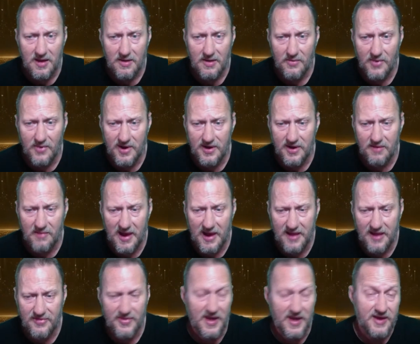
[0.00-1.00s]
one of the
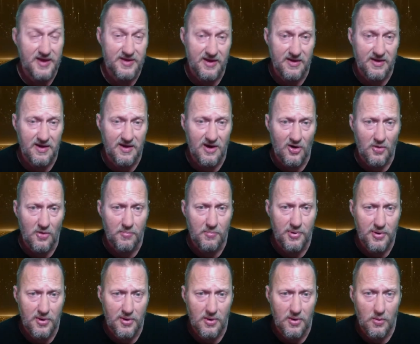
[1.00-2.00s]
main things that'll help
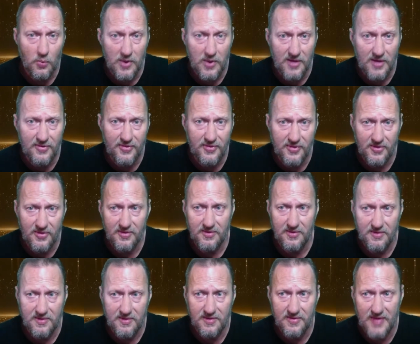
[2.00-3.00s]
with
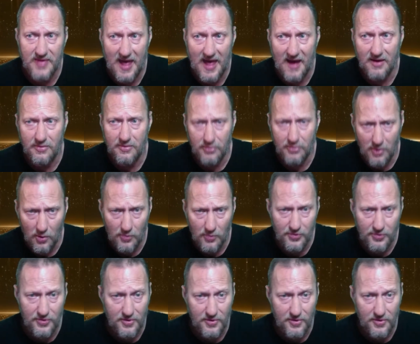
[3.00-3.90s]
that growth,